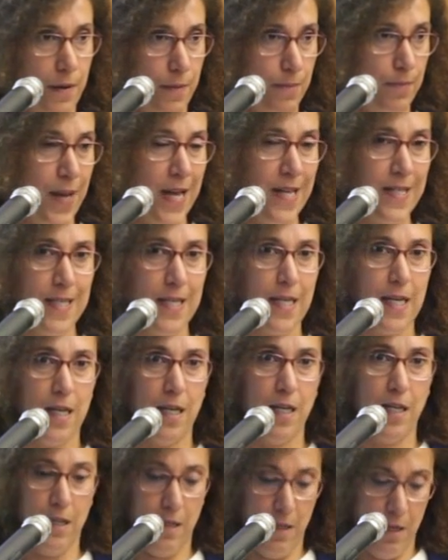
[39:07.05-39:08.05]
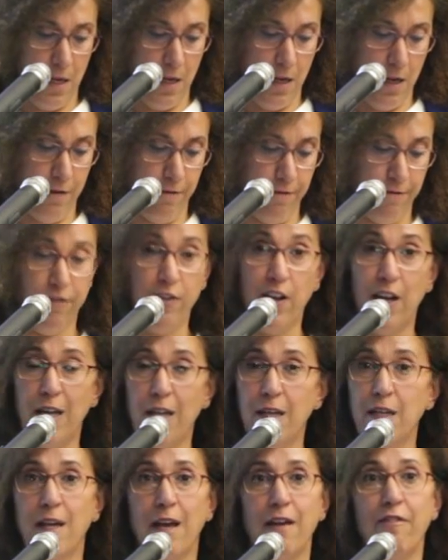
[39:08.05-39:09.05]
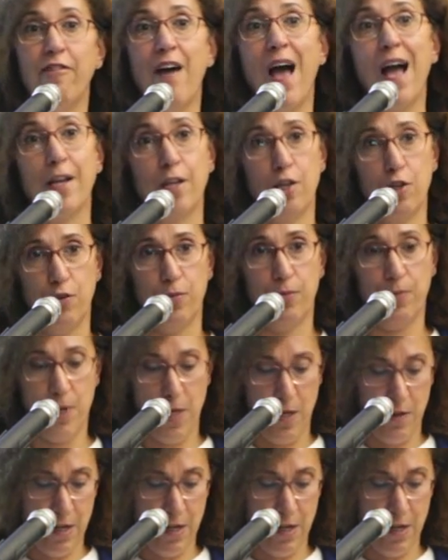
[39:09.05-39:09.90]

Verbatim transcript: basically uh, filling a vacuum.